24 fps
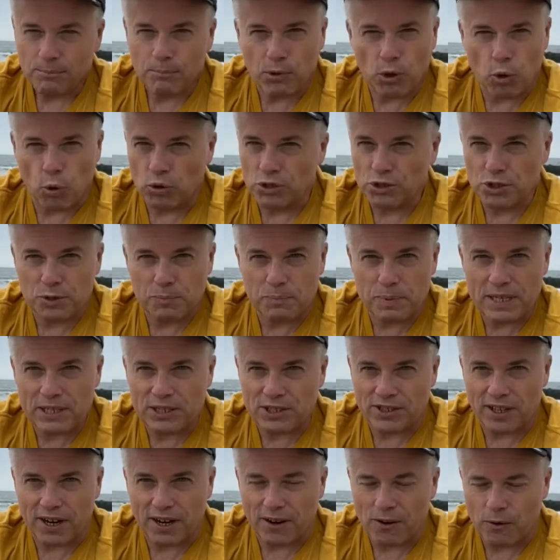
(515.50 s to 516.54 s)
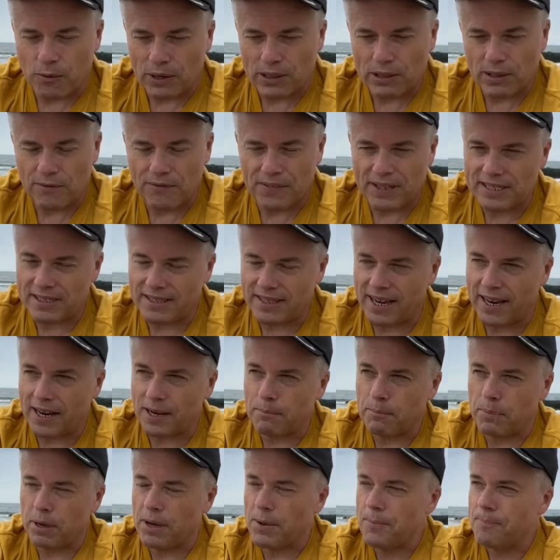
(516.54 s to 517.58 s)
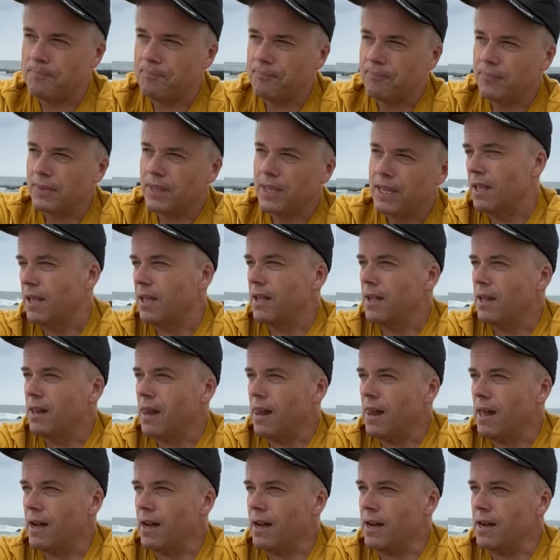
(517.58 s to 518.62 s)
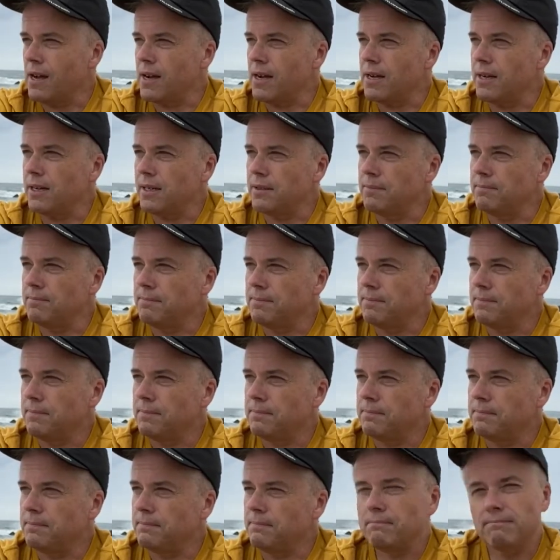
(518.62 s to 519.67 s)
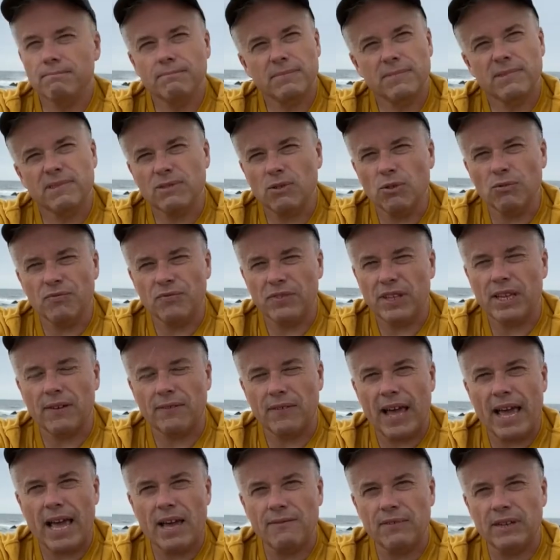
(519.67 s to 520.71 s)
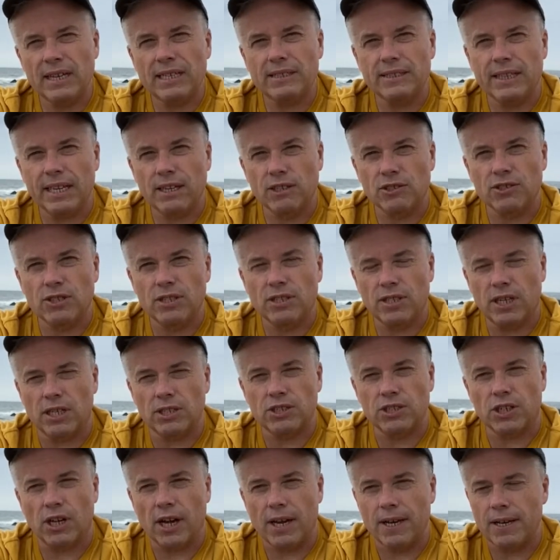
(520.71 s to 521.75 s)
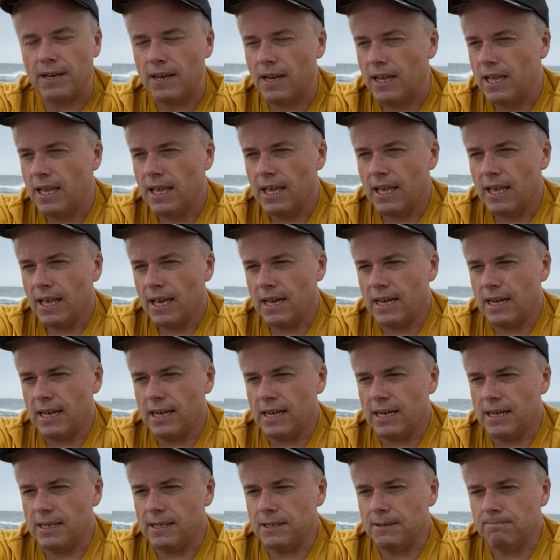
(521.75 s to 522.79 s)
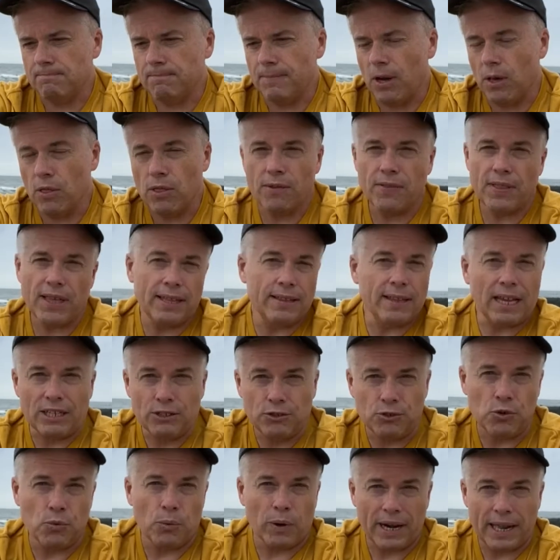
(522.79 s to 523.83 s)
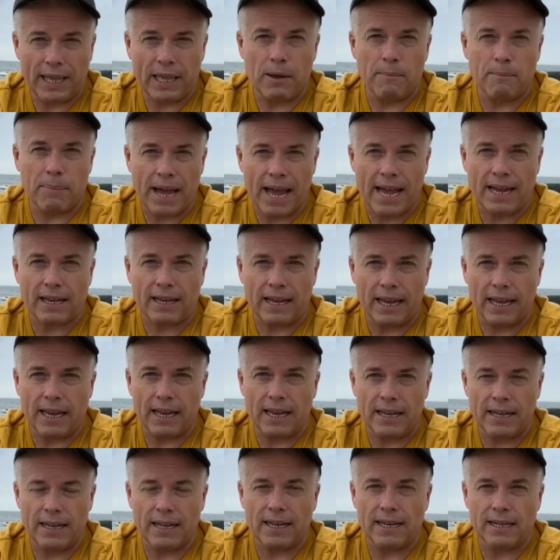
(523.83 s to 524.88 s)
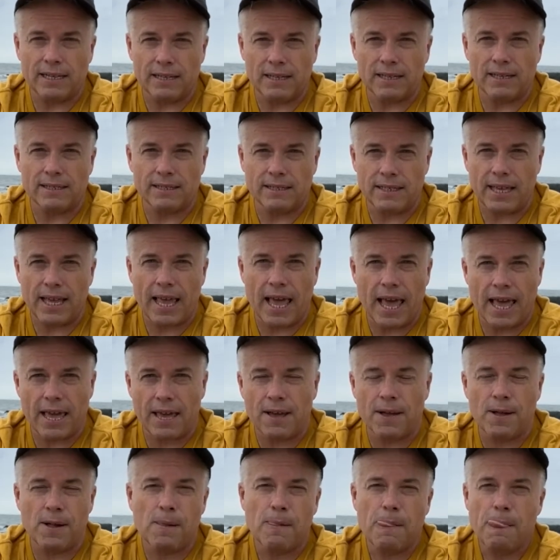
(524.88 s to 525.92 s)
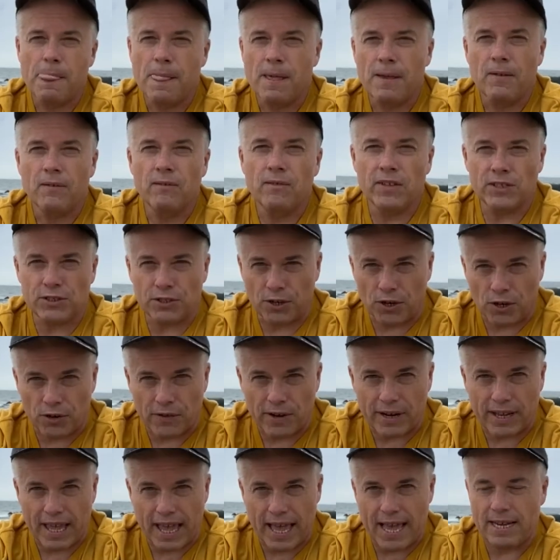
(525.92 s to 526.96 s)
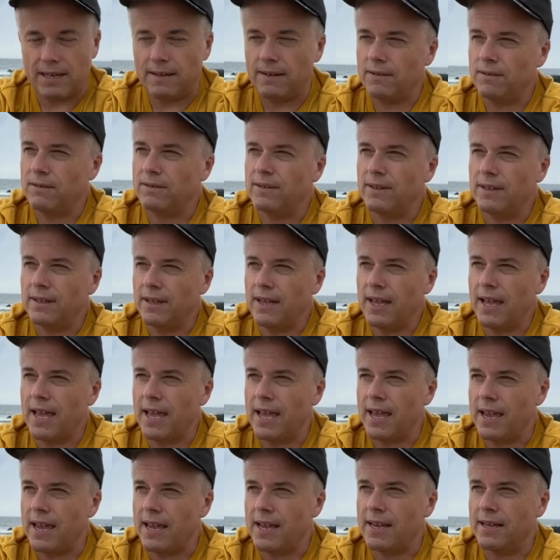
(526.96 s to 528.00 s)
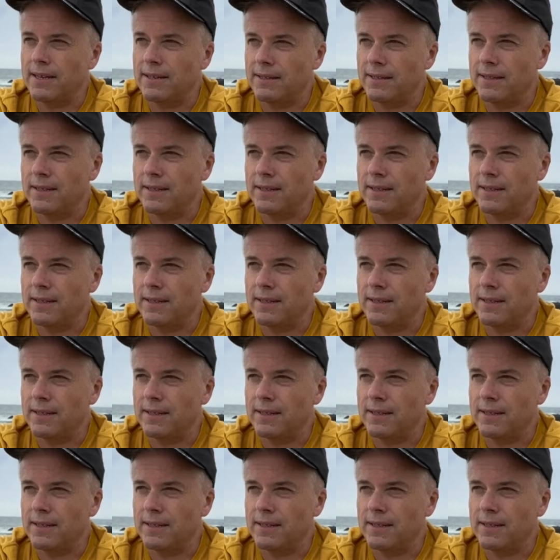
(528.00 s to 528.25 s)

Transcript: Gorgeous beach there. Oh, I love that sand, but um, don't think if I have anything else to touch on. Um, other than I do want to get back and uh, see Eah, visit her again, and